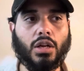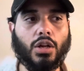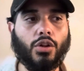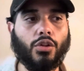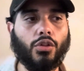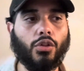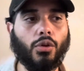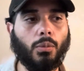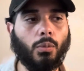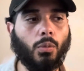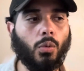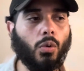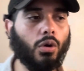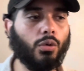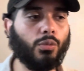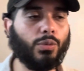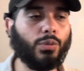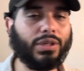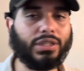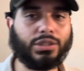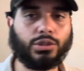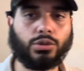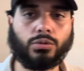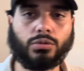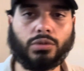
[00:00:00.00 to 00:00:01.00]
the more
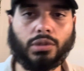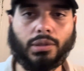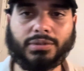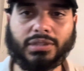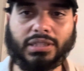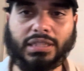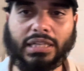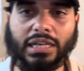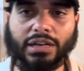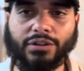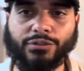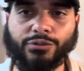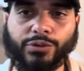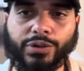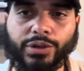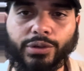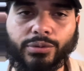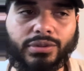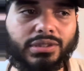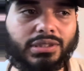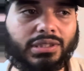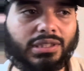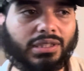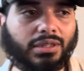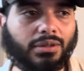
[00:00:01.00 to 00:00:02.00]
we tune up to that
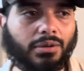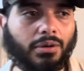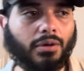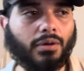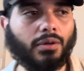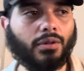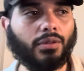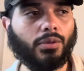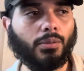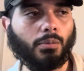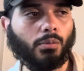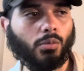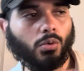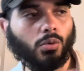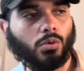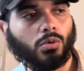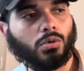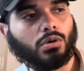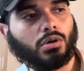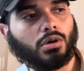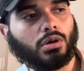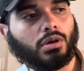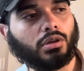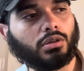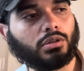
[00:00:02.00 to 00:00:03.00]
frequency, the
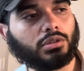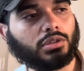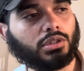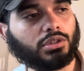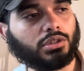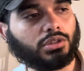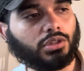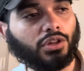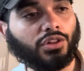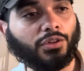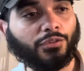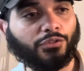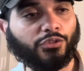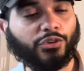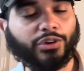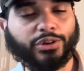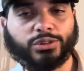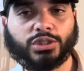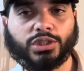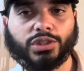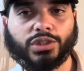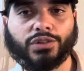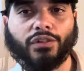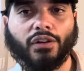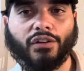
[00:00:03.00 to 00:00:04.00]
more to the
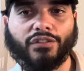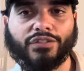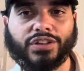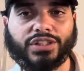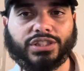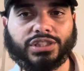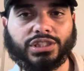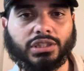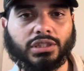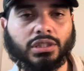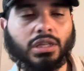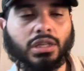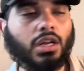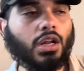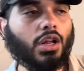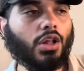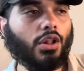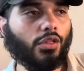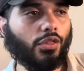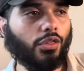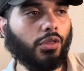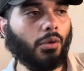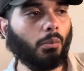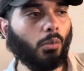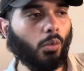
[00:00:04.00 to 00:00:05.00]
frequency of our vision,
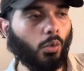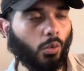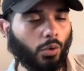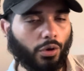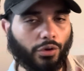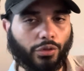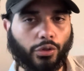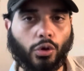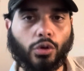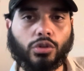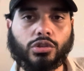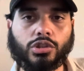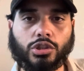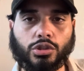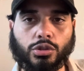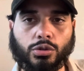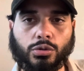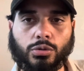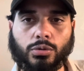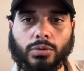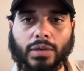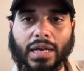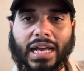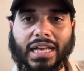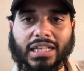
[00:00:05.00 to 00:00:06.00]
the more those
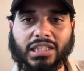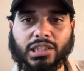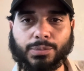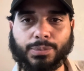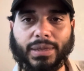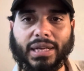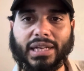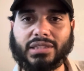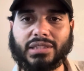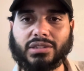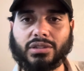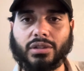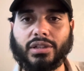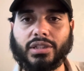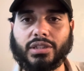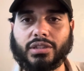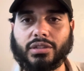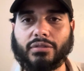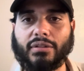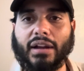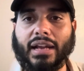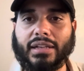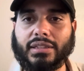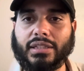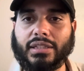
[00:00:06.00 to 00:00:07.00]
two aspects are
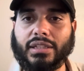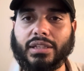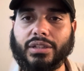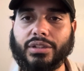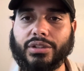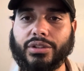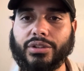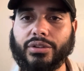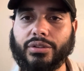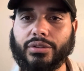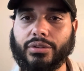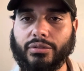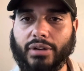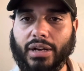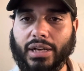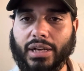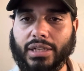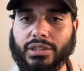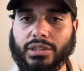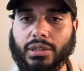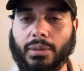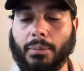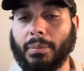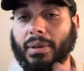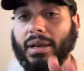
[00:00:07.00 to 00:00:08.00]
interacting in your
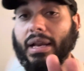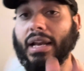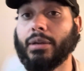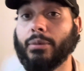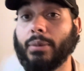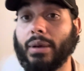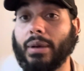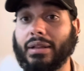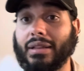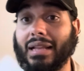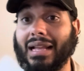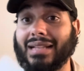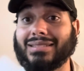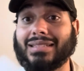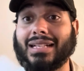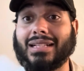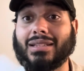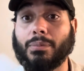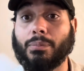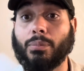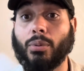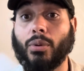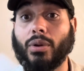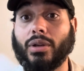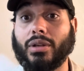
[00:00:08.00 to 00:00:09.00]
direction. But anyway, that's not
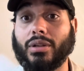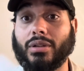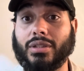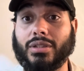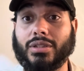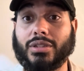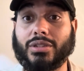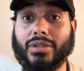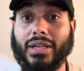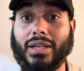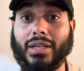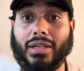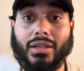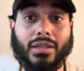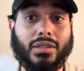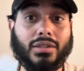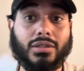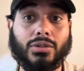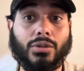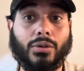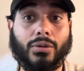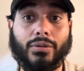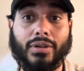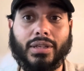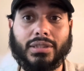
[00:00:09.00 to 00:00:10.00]
the point of this training. It's
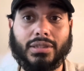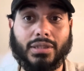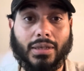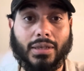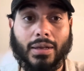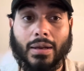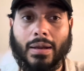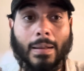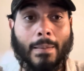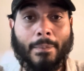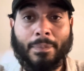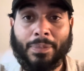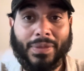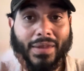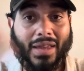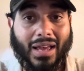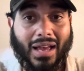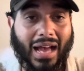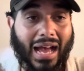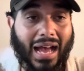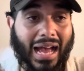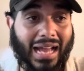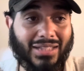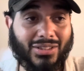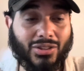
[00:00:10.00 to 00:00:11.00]
so crazy.
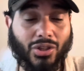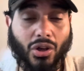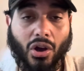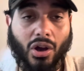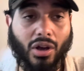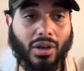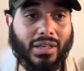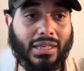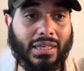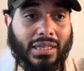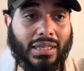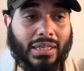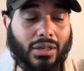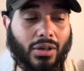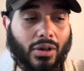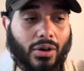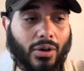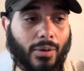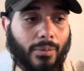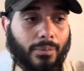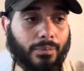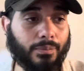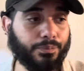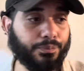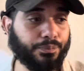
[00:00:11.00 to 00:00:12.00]
I talk
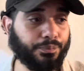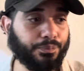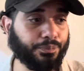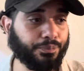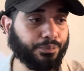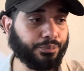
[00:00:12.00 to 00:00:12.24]
in